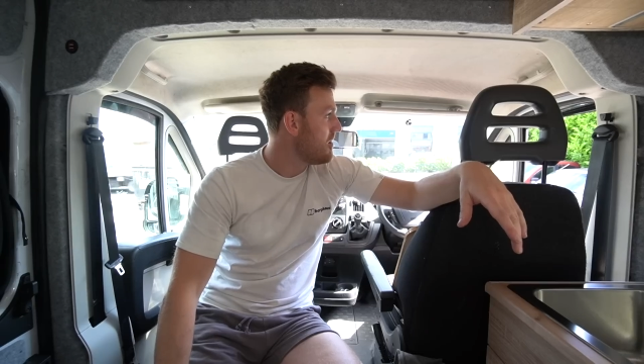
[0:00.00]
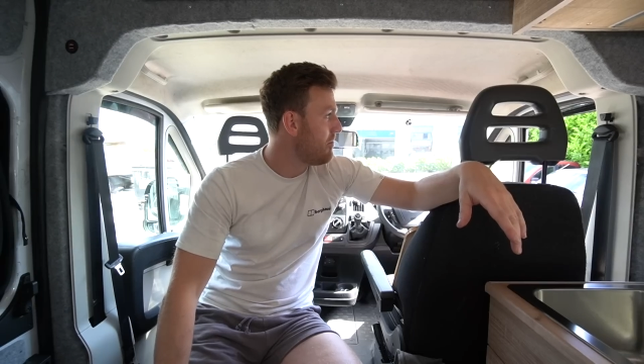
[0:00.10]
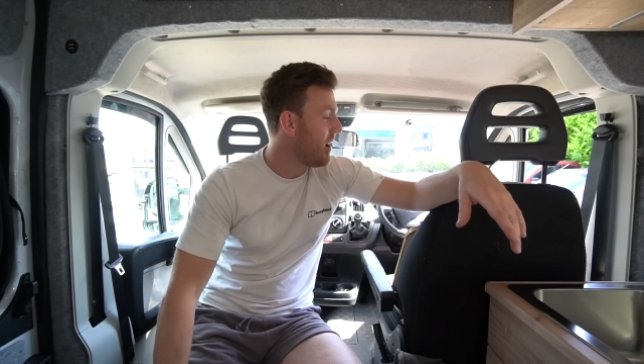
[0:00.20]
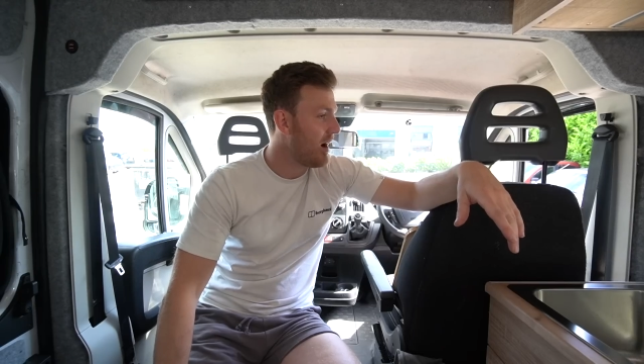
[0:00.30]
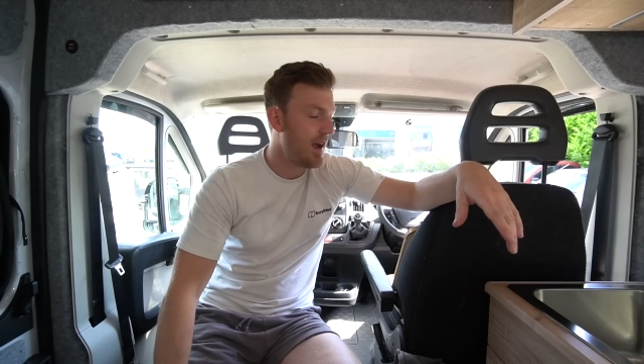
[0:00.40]

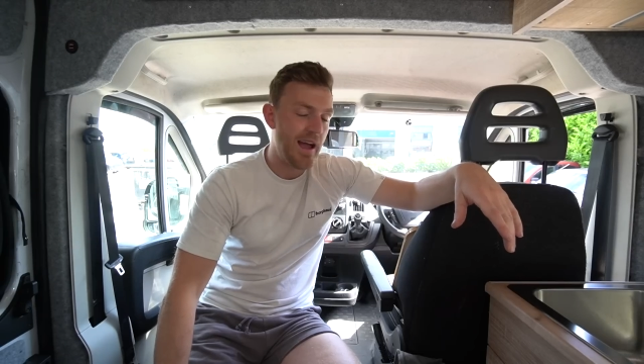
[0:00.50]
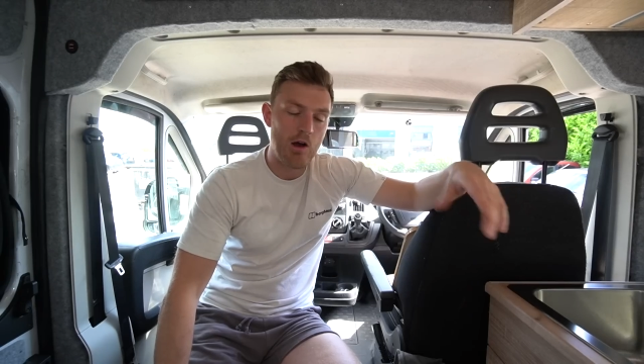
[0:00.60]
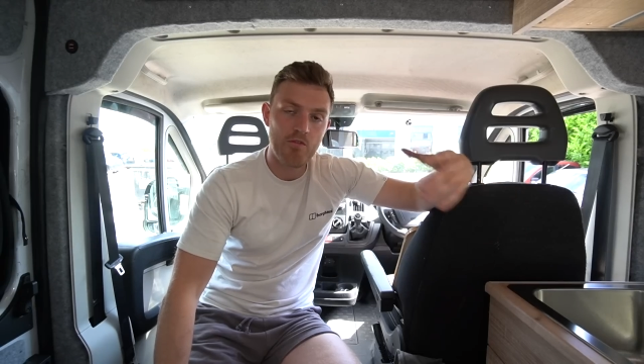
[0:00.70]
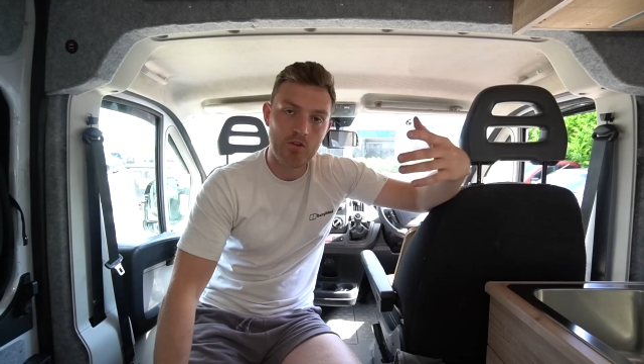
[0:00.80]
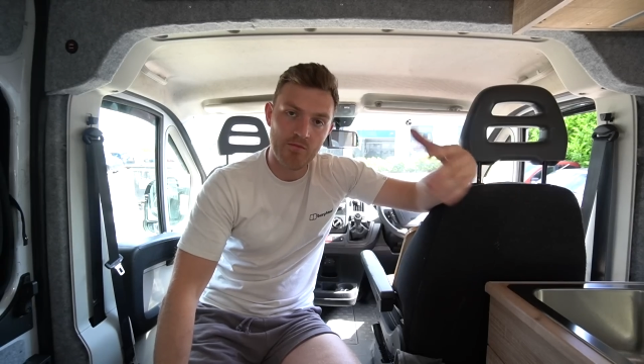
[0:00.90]
but
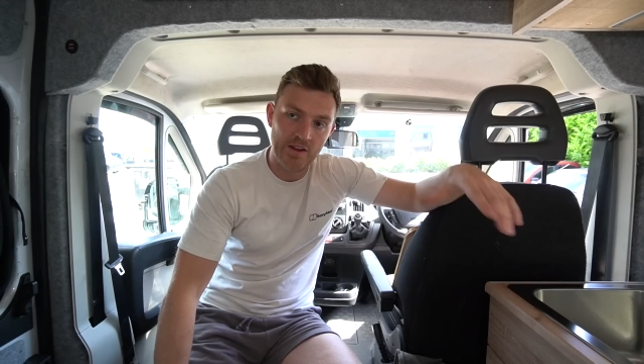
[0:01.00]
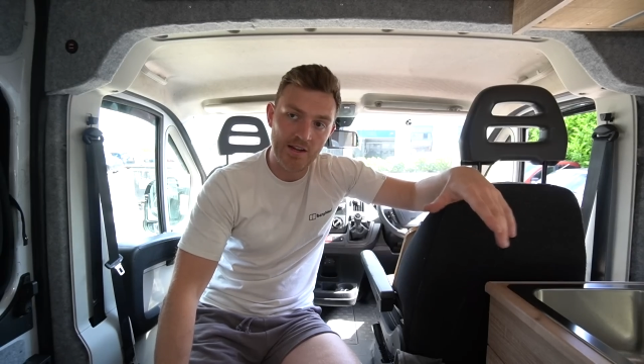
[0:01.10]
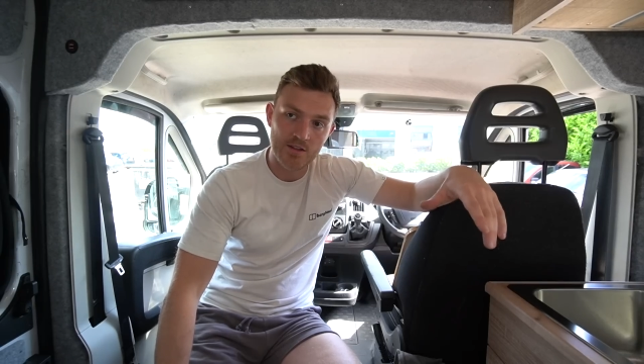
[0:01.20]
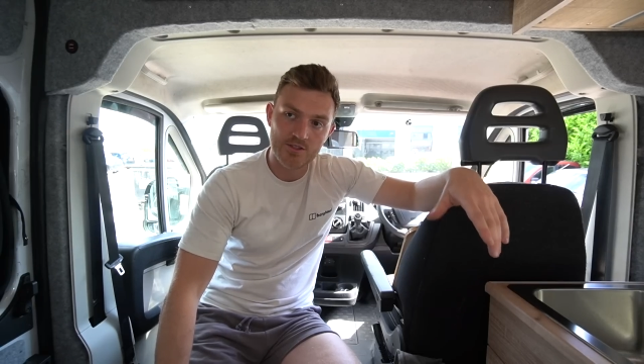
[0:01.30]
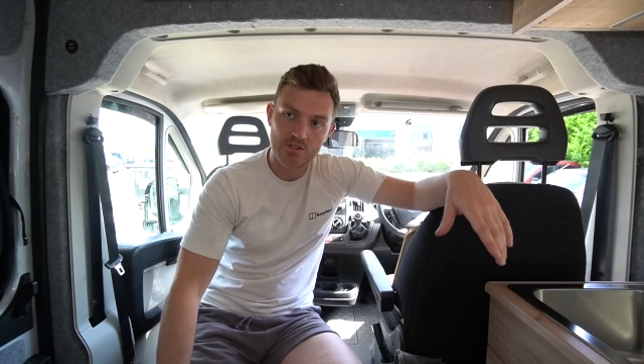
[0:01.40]
out of
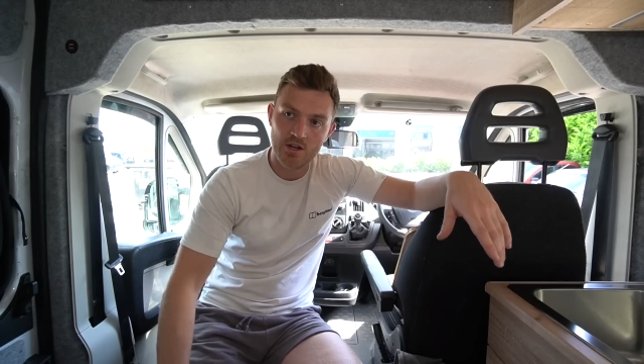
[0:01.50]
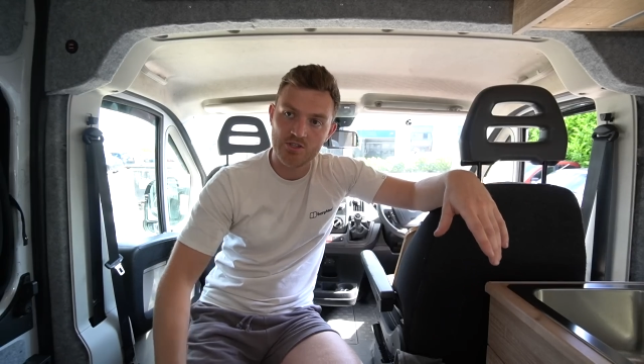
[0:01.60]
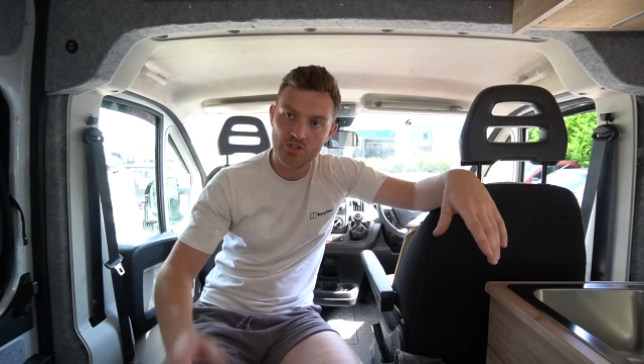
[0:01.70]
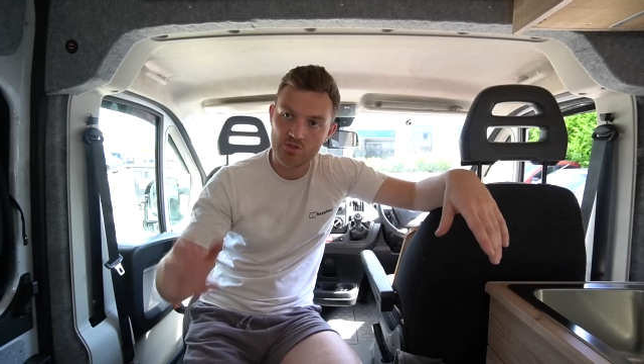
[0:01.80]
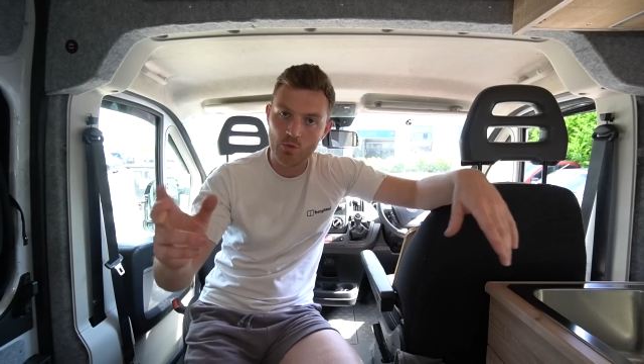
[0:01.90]
convenience I
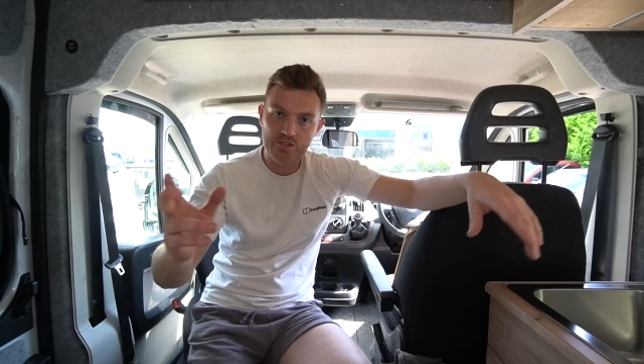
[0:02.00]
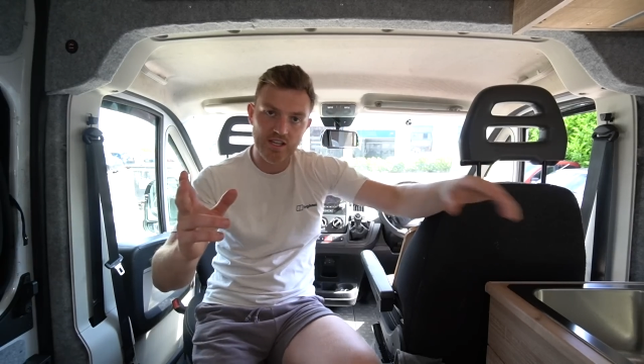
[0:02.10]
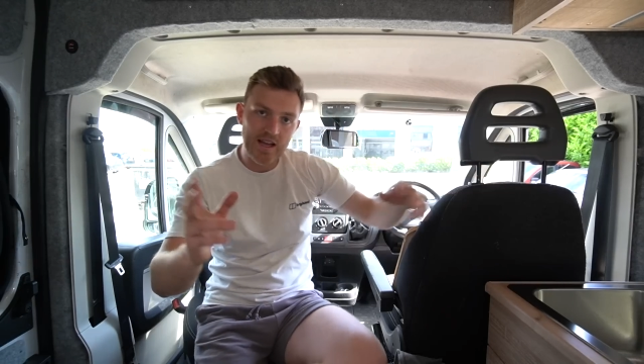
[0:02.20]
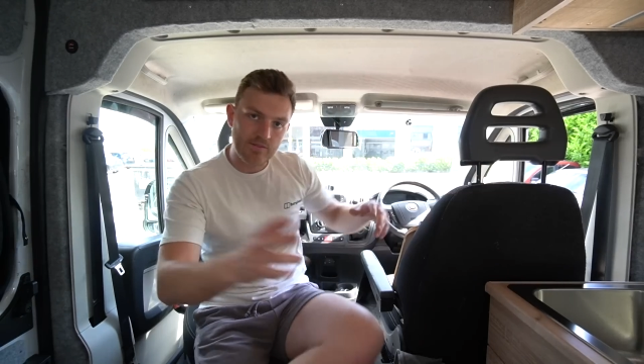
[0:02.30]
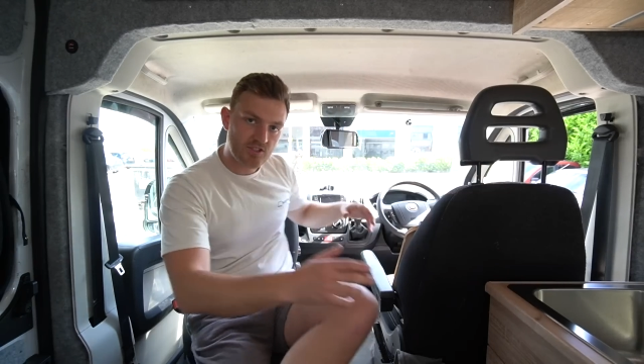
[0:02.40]
just want to
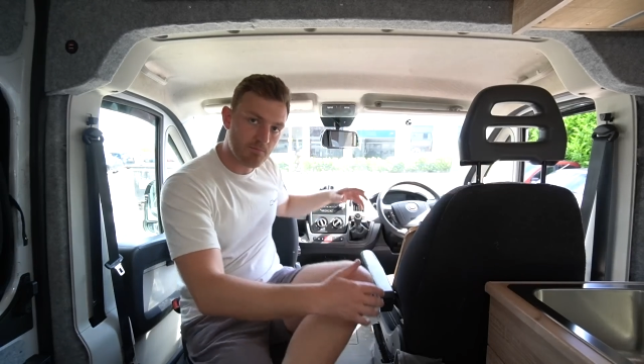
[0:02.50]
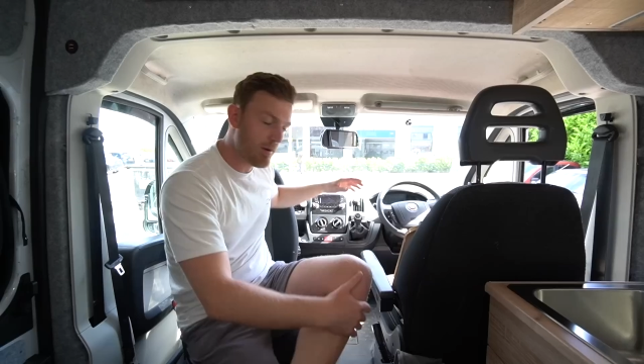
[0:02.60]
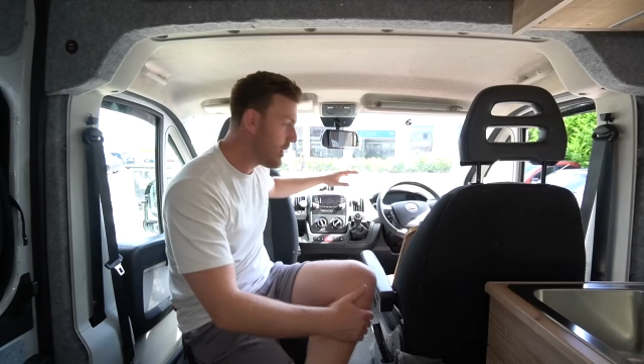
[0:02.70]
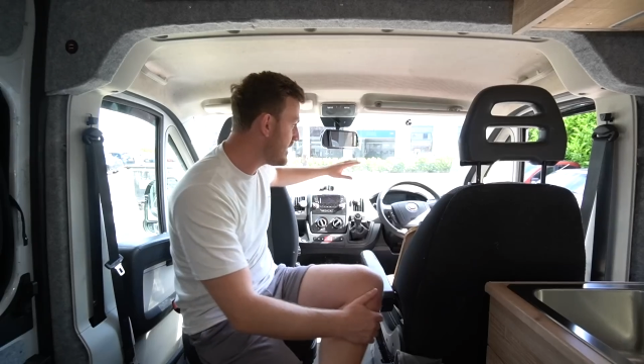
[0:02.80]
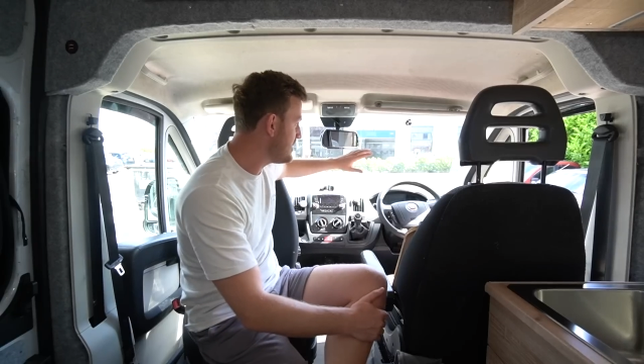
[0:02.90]
have some
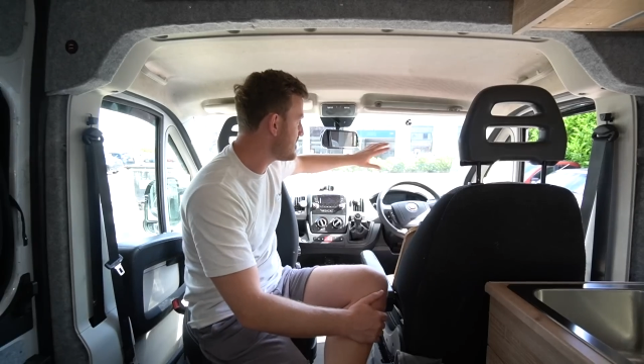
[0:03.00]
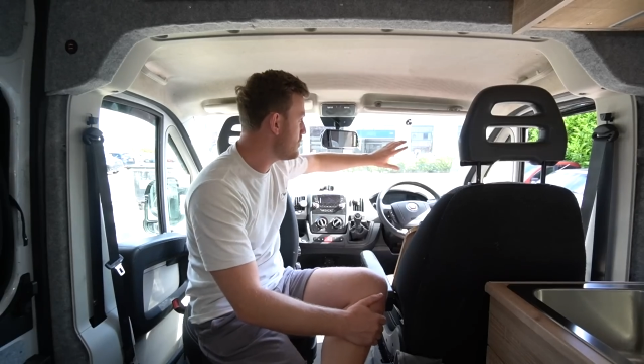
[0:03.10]
blinds